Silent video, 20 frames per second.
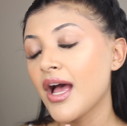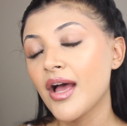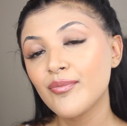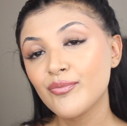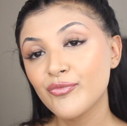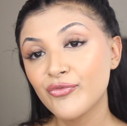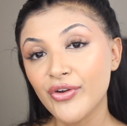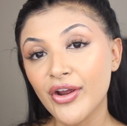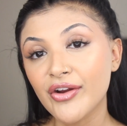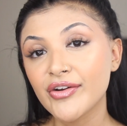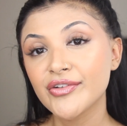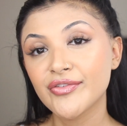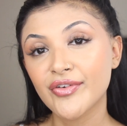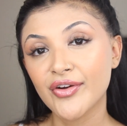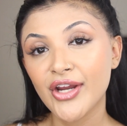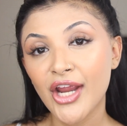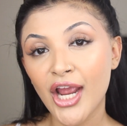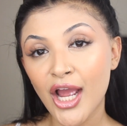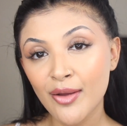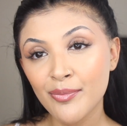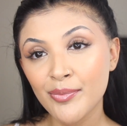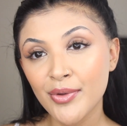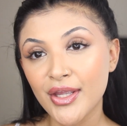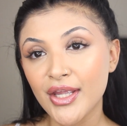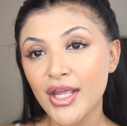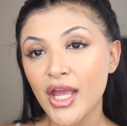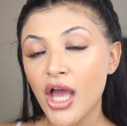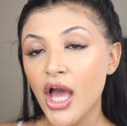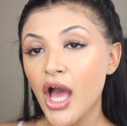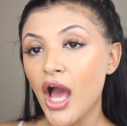I'm very, very
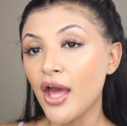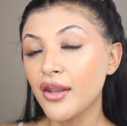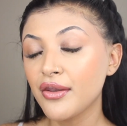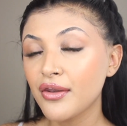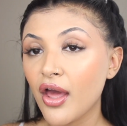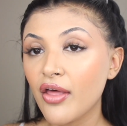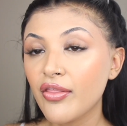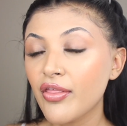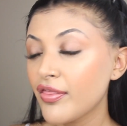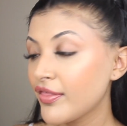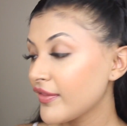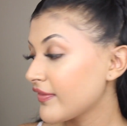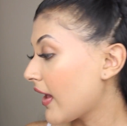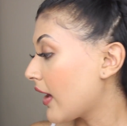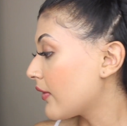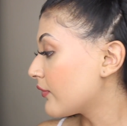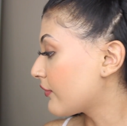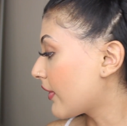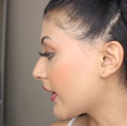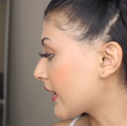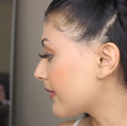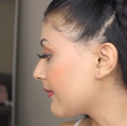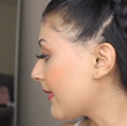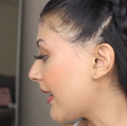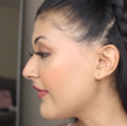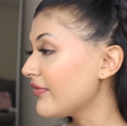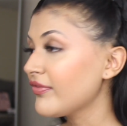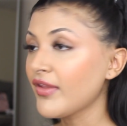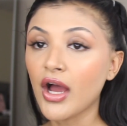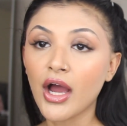happy. Another thing that I would
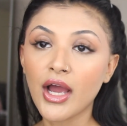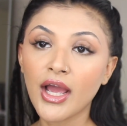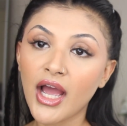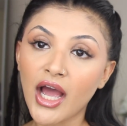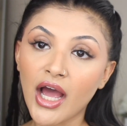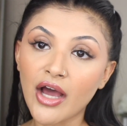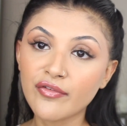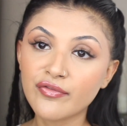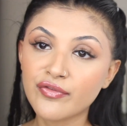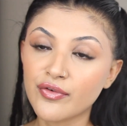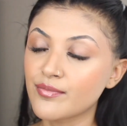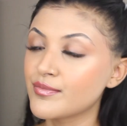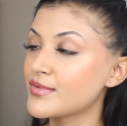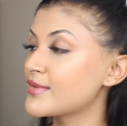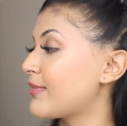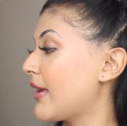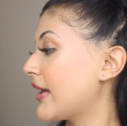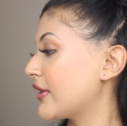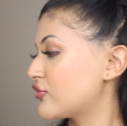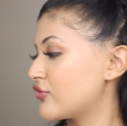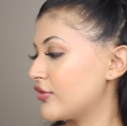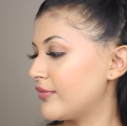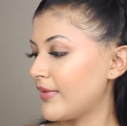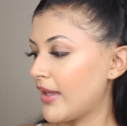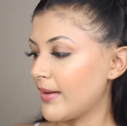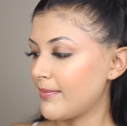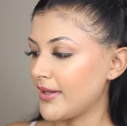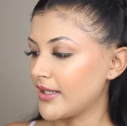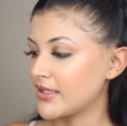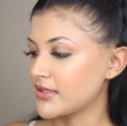recommend that I have from Spectrum that
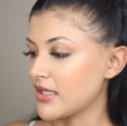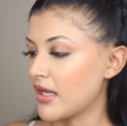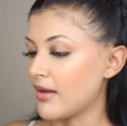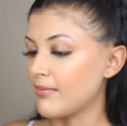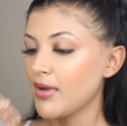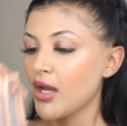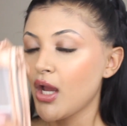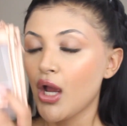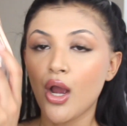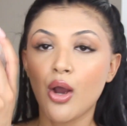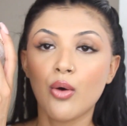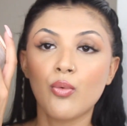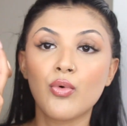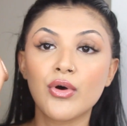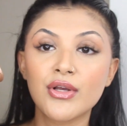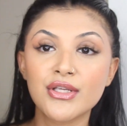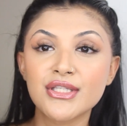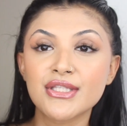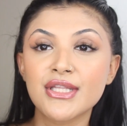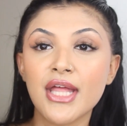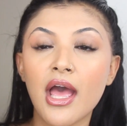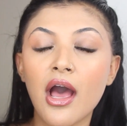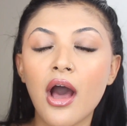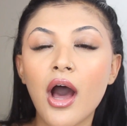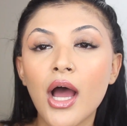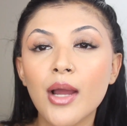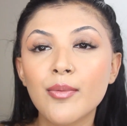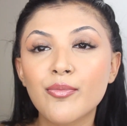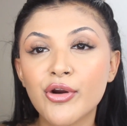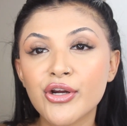I picked up was their
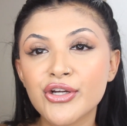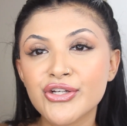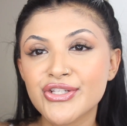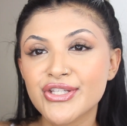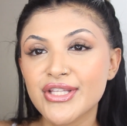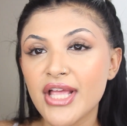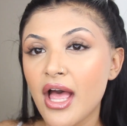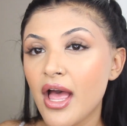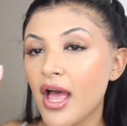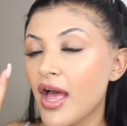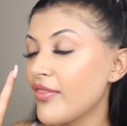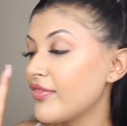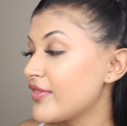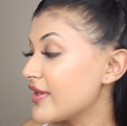eye brush set.